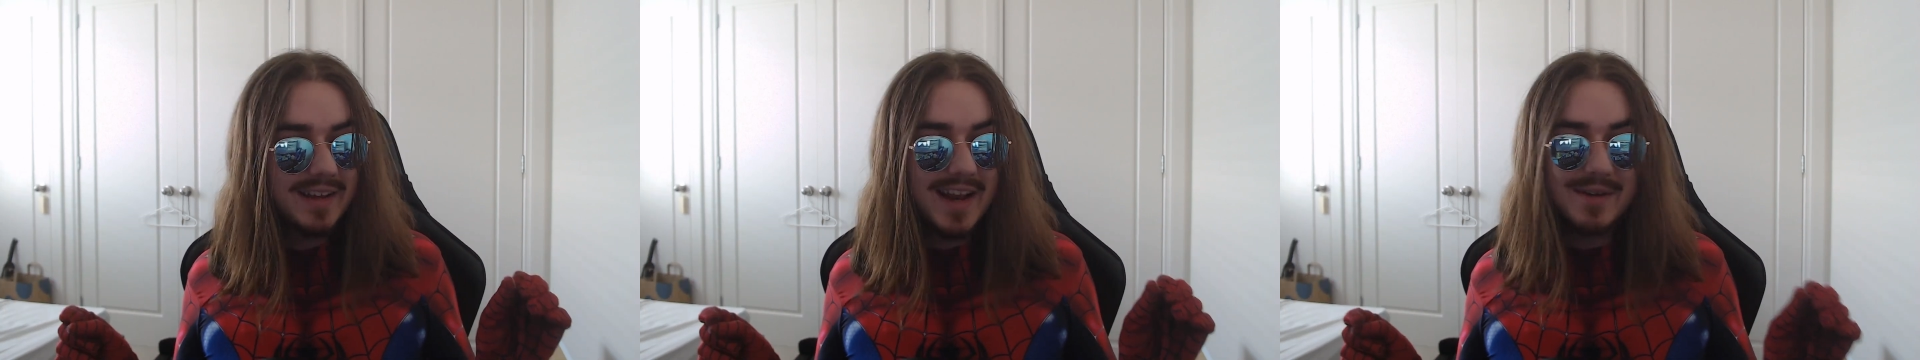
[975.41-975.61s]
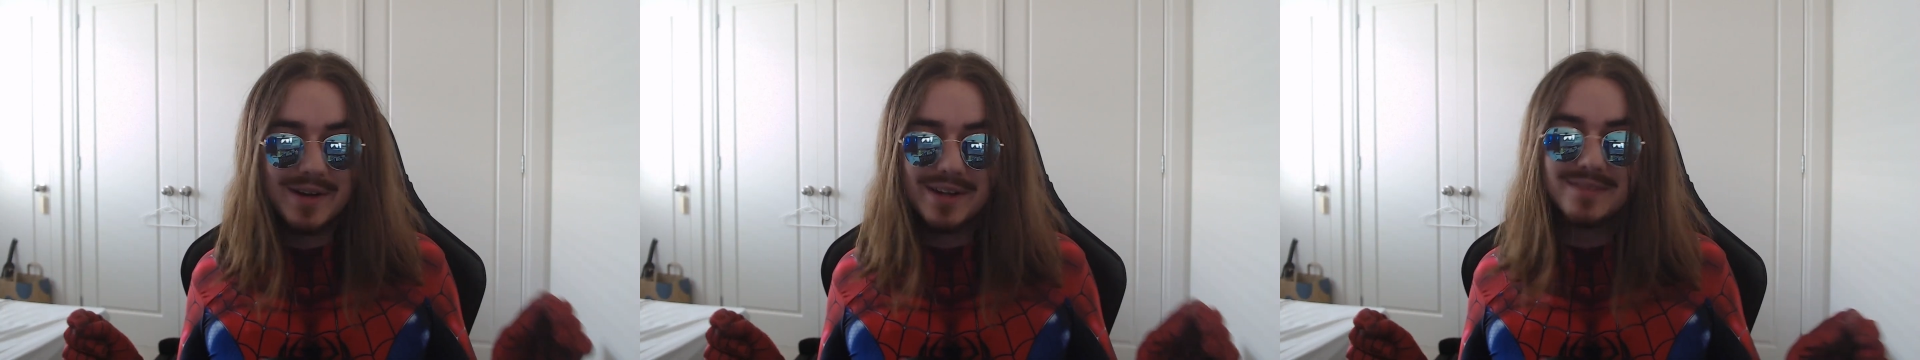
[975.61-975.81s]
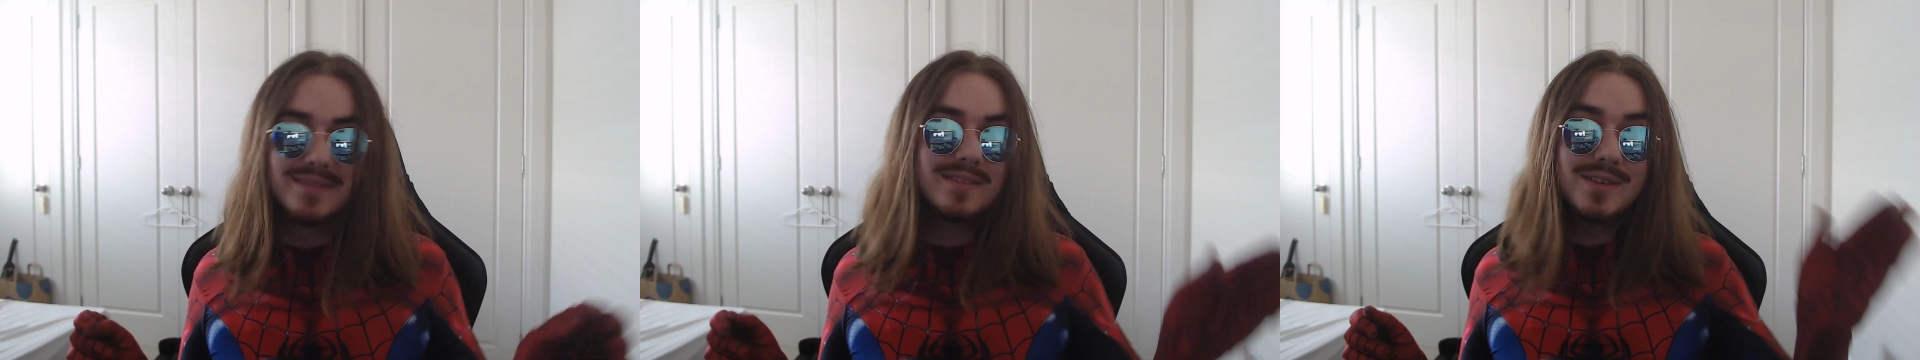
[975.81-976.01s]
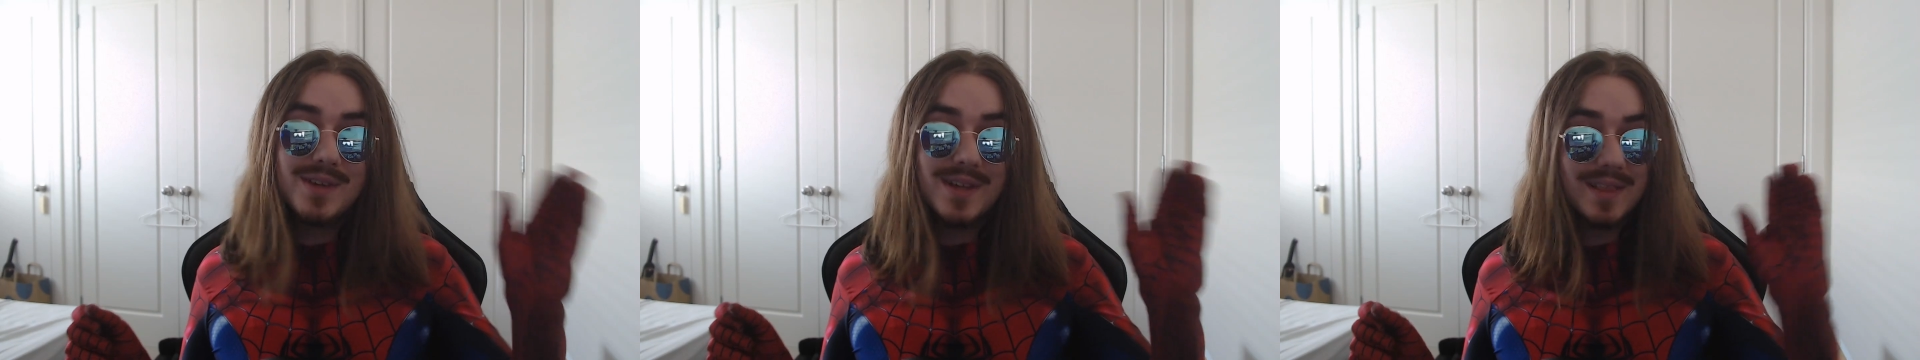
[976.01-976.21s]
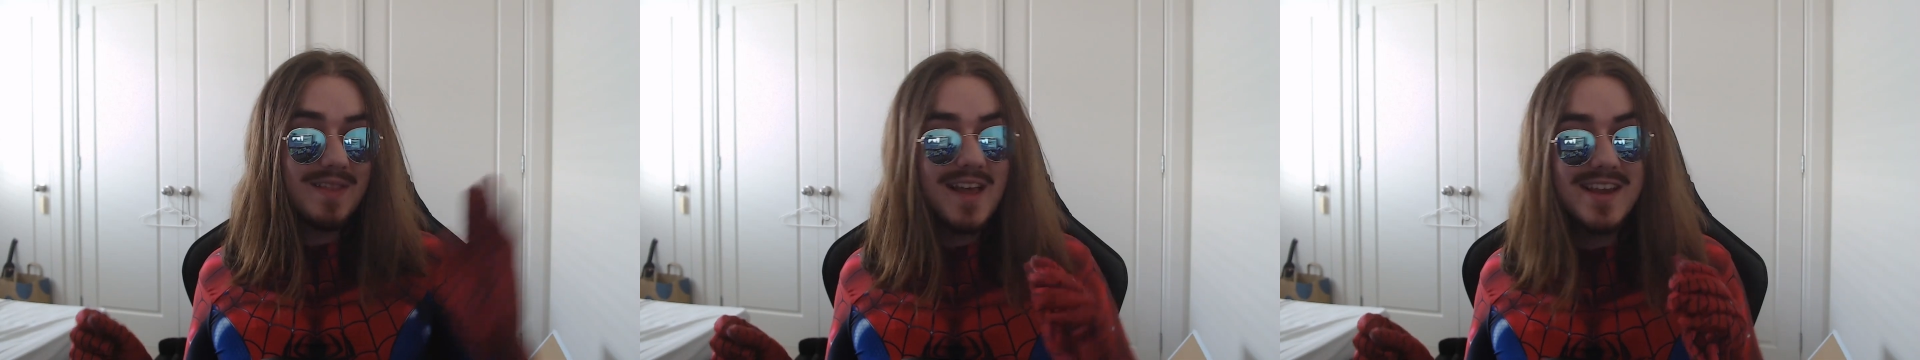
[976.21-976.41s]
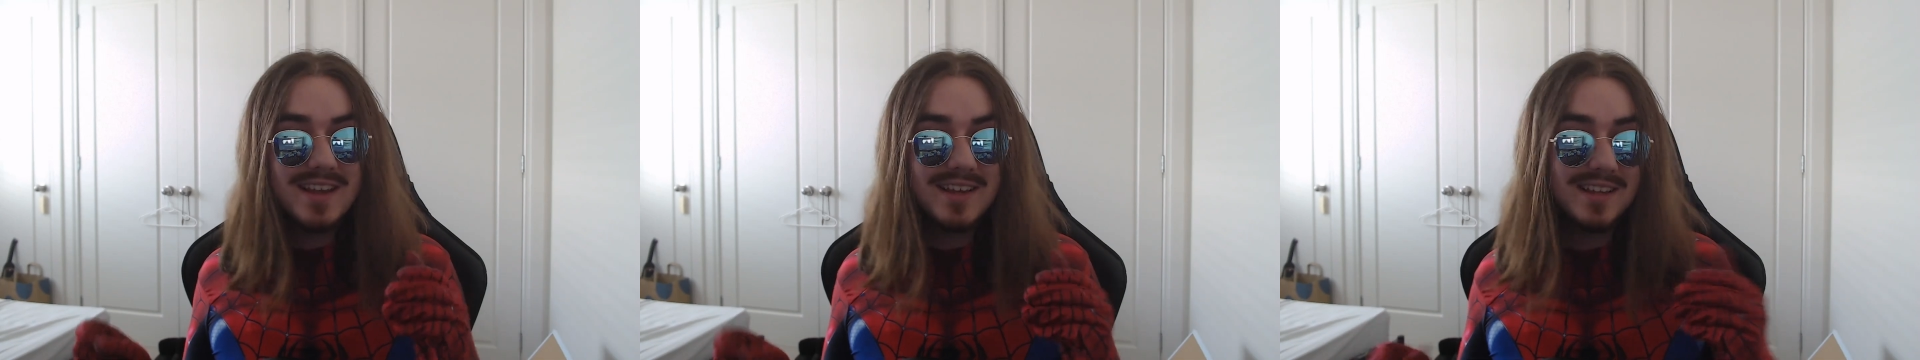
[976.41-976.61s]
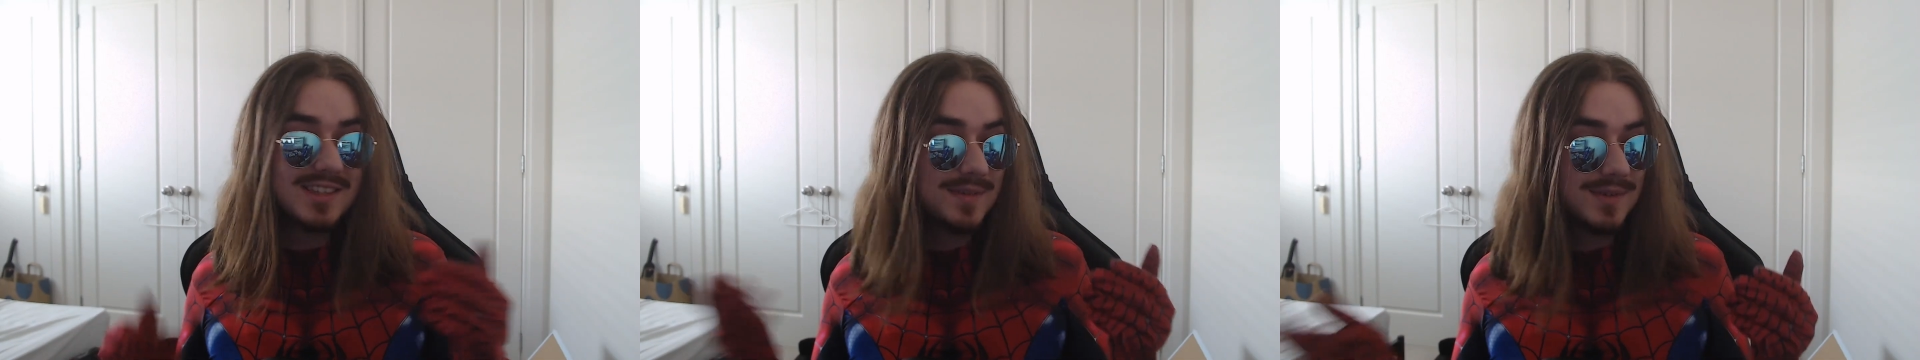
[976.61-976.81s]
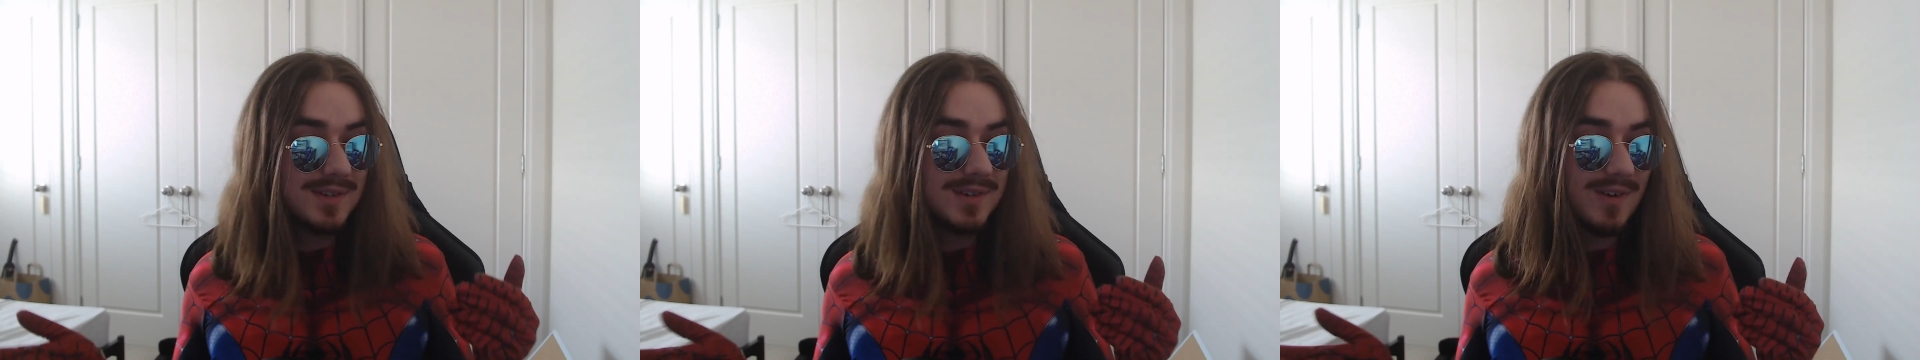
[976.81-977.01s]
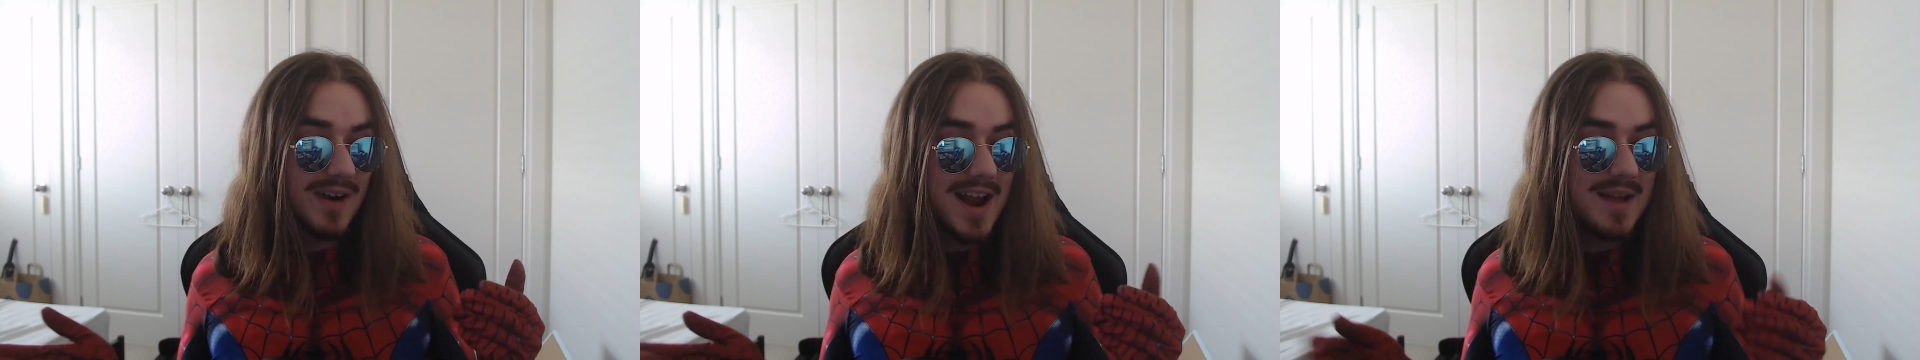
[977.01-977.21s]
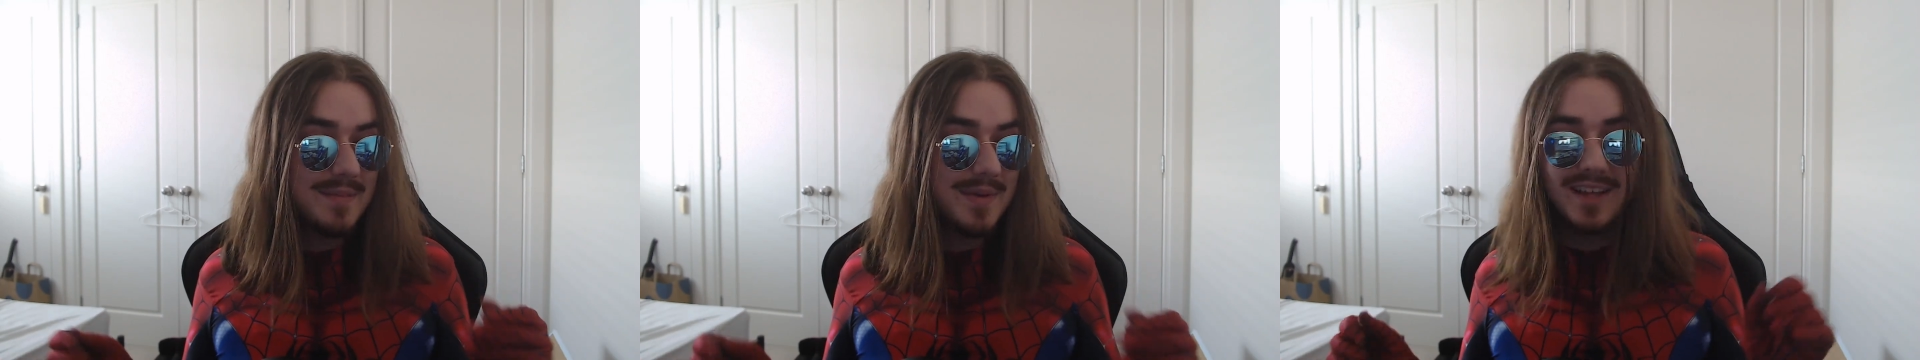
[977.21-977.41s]
Anyway, you can like and
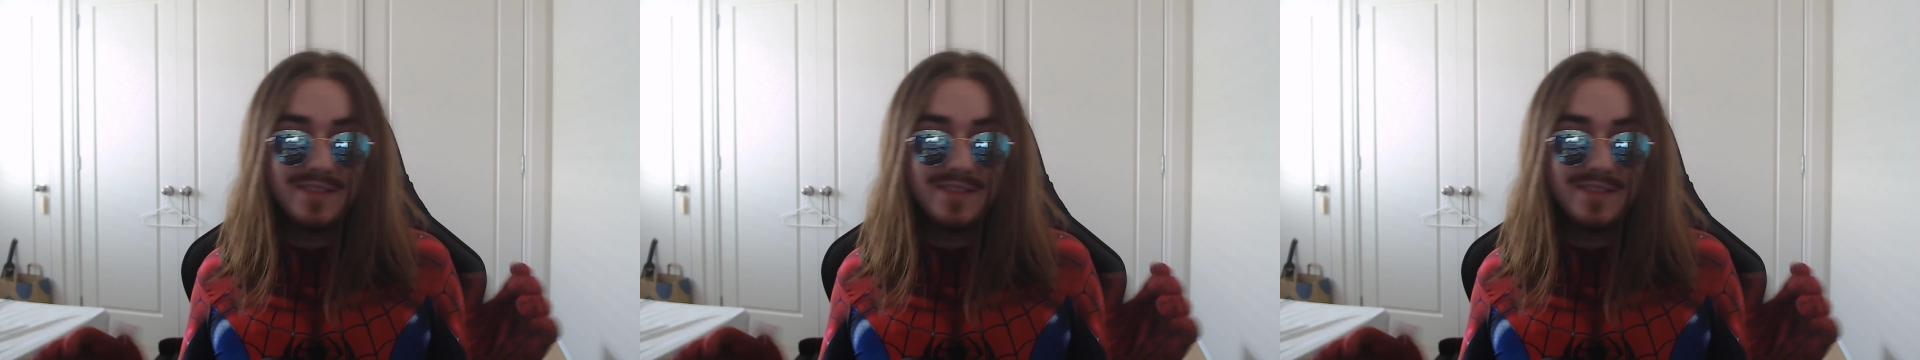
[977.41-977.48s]
subscribe.